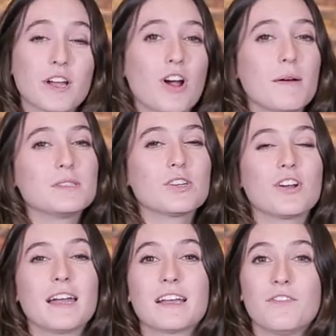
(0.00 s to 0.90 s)
it comes to
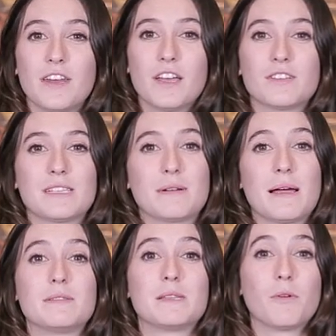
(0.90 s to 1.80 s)
creating a video,
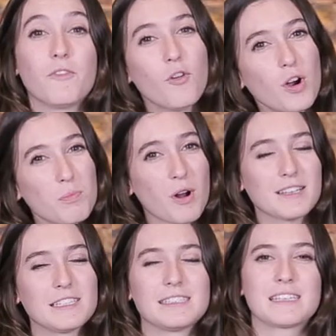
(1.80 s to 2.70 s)
sometimes the before
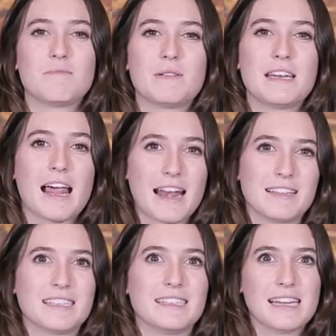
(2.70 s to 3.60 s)
process can be not
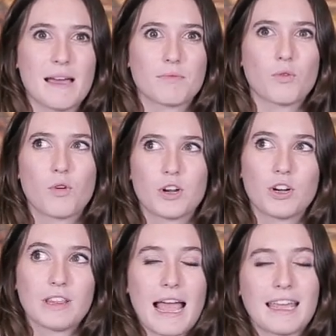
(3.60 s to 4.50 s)
as in-depth or you're
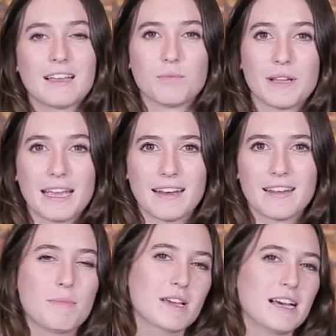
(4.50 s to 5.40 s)
lacking a plan.
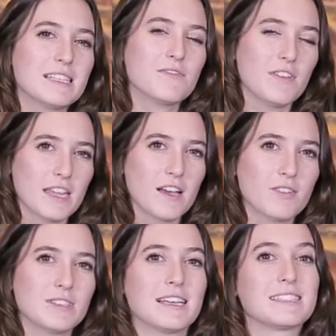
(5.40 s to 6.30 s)
And because video
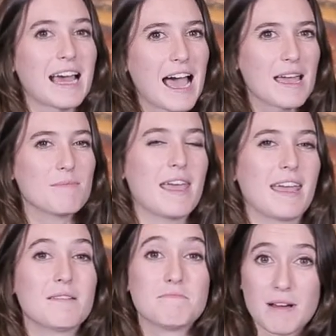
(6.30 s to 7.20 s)
takes time
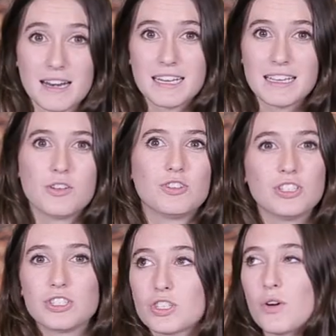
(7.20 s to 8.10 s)
and money, you shouldn't
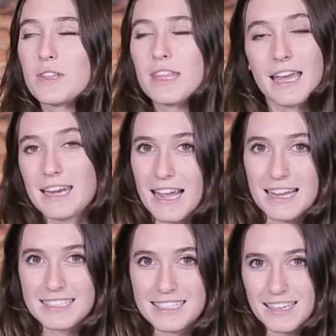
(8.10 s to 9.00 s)
just go with any
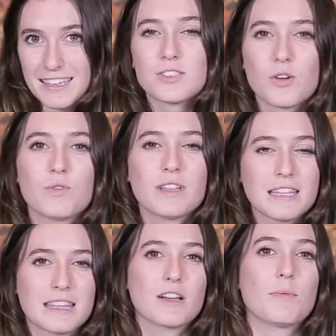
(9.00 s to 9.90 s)
idea. So really
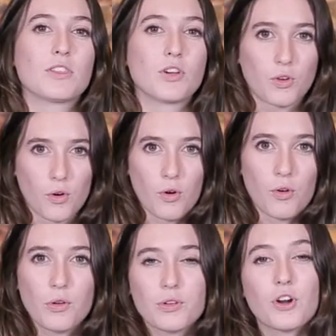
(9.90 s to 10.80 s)
think about the
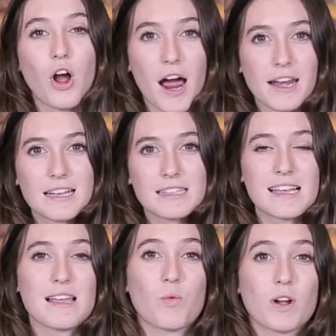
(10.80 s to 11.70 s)
goal, your audience,
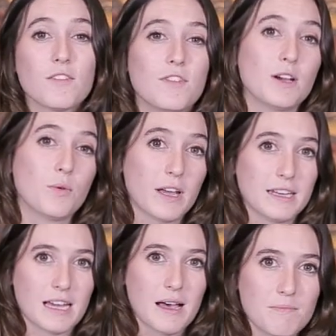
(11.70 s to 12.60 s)
and where the video will end
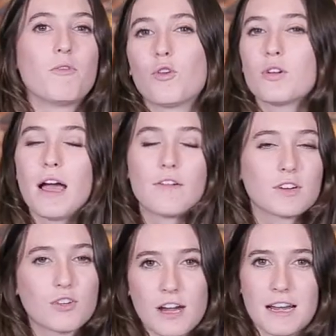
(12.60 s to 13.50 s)
end up before you ever
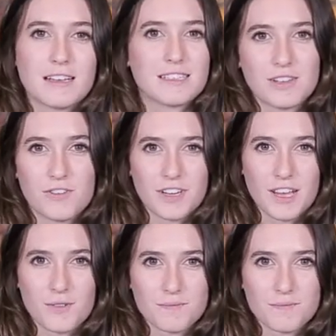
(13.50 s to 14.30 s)
create a single video.